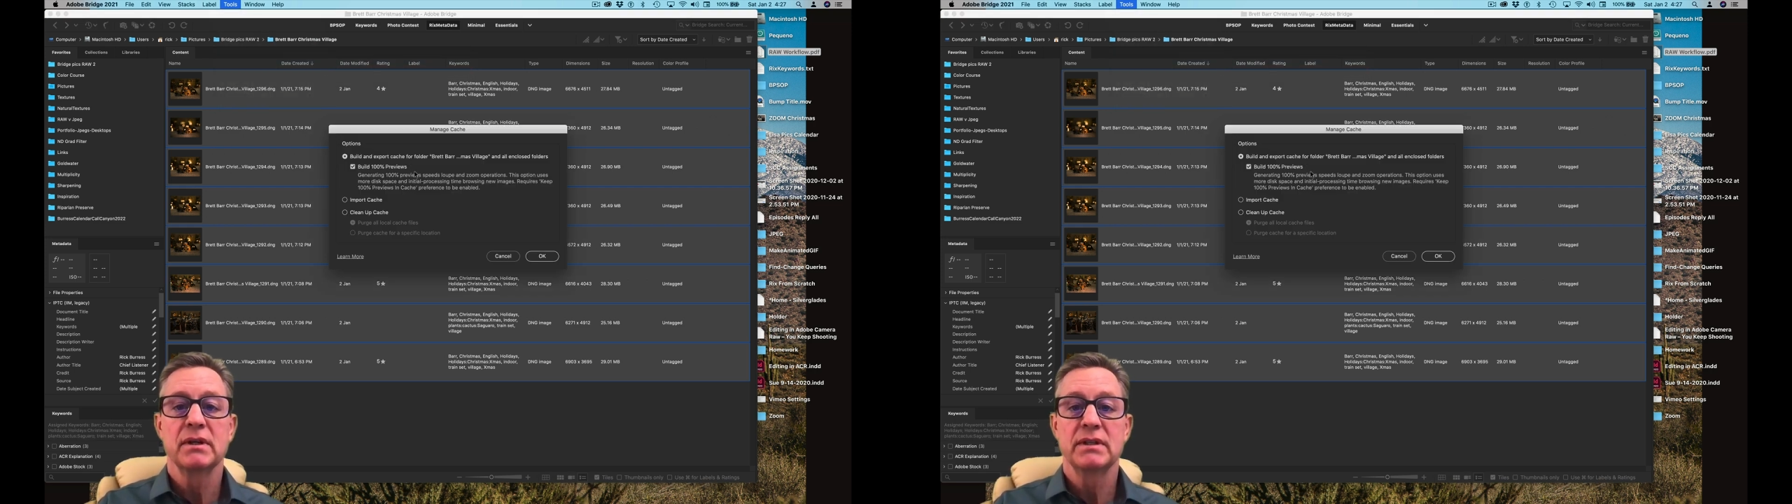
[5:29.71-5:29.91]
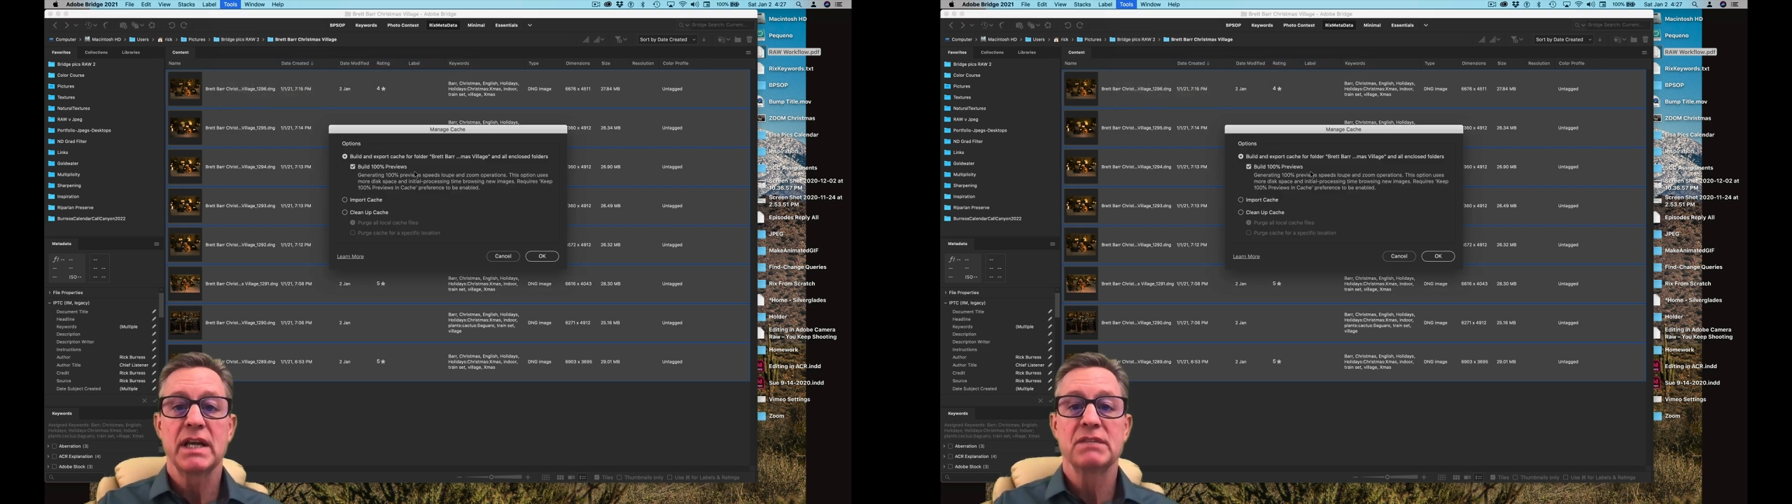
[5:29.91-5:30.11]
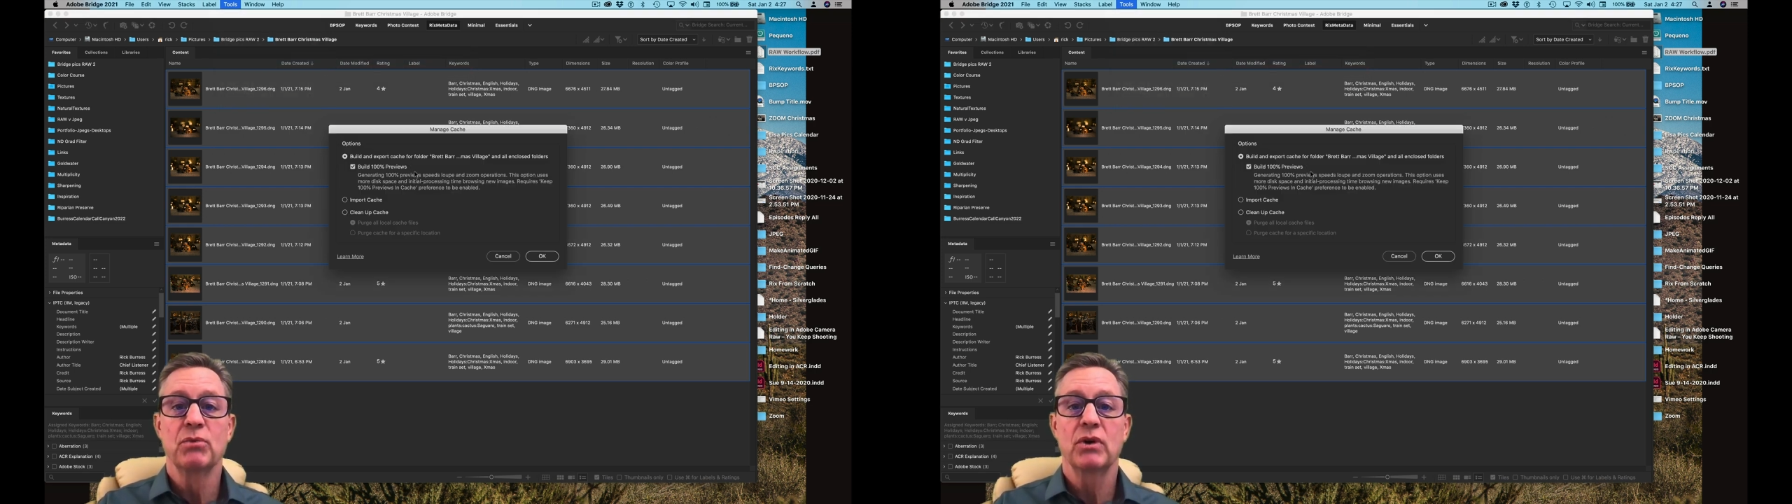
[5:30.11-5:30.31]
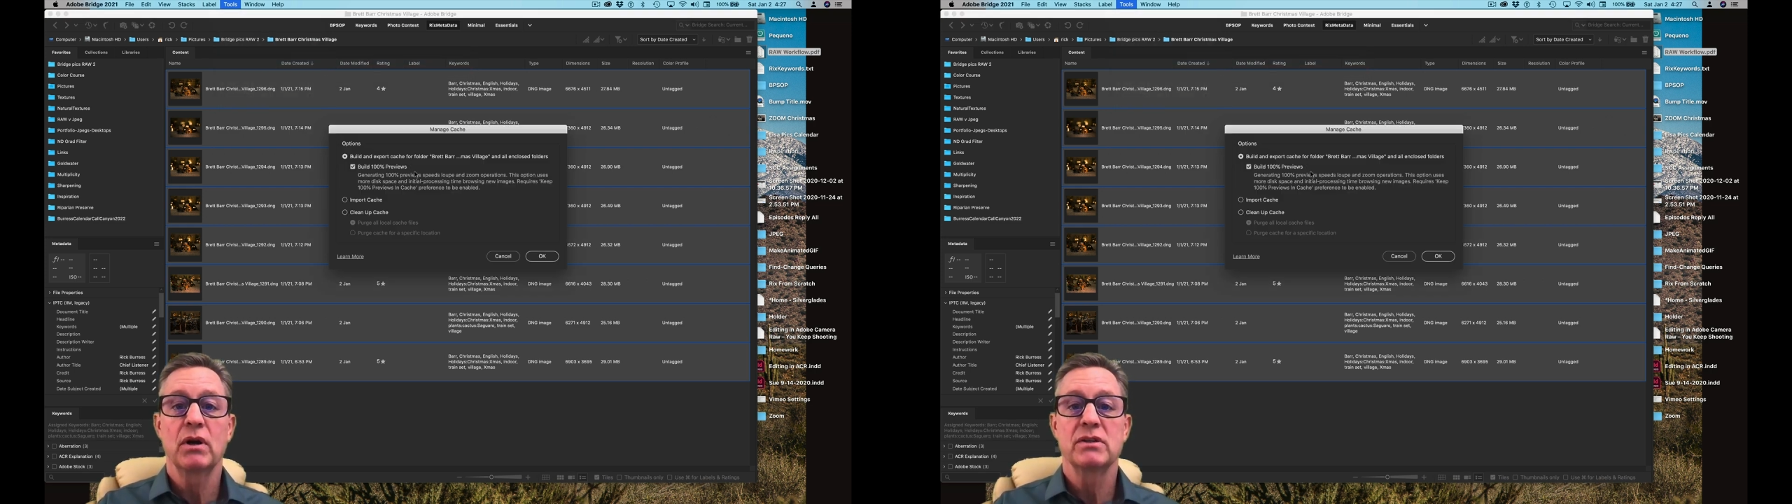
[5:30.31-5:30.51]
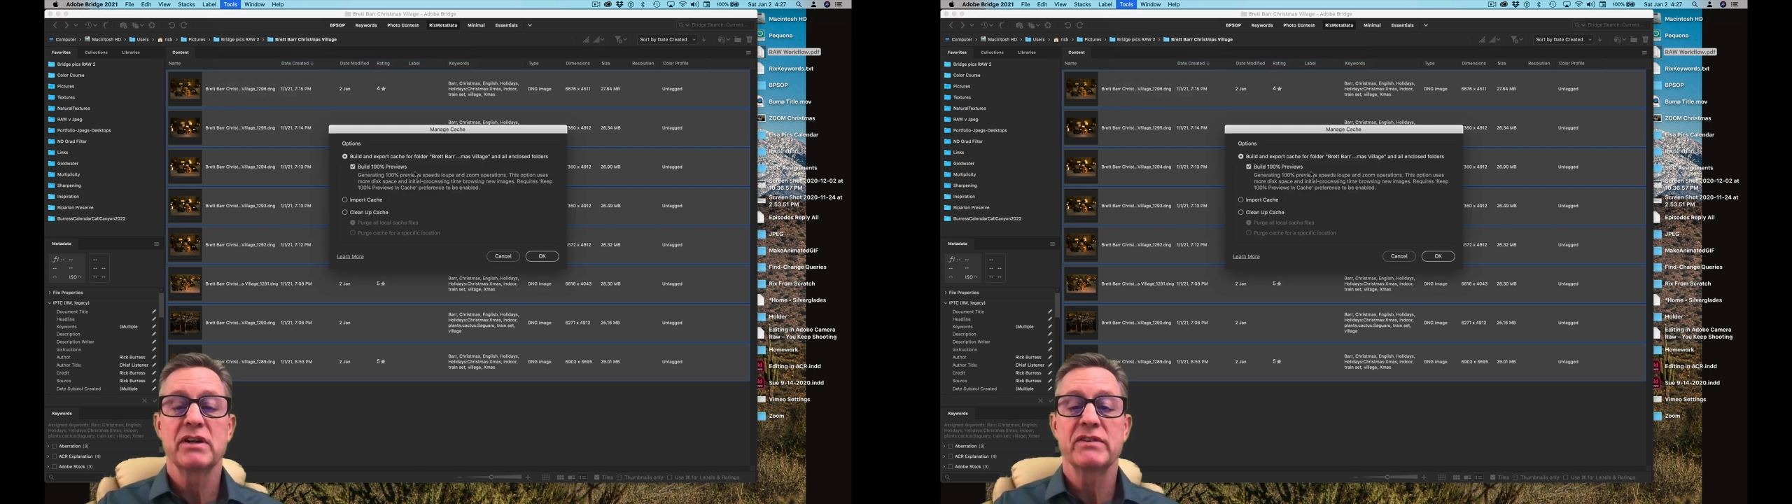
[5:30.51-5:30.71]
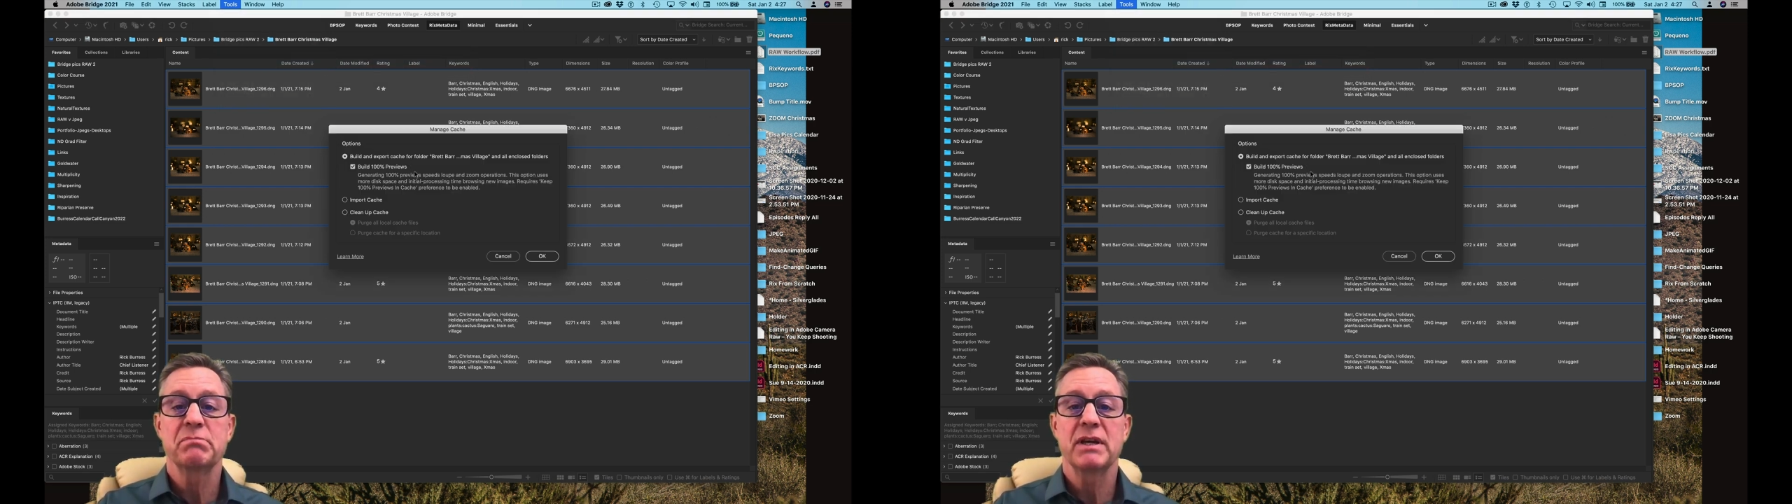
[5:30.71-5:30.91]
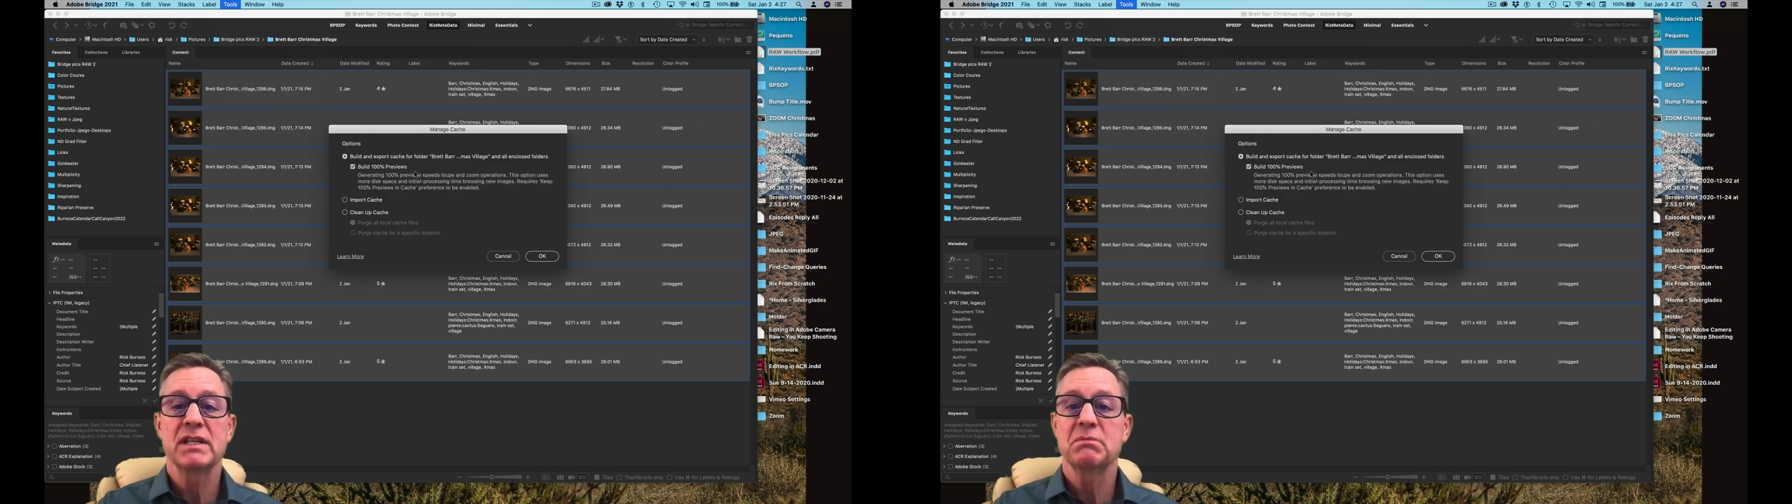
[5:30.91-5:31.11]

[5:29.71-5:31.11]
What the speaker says: Takes more hard drive space,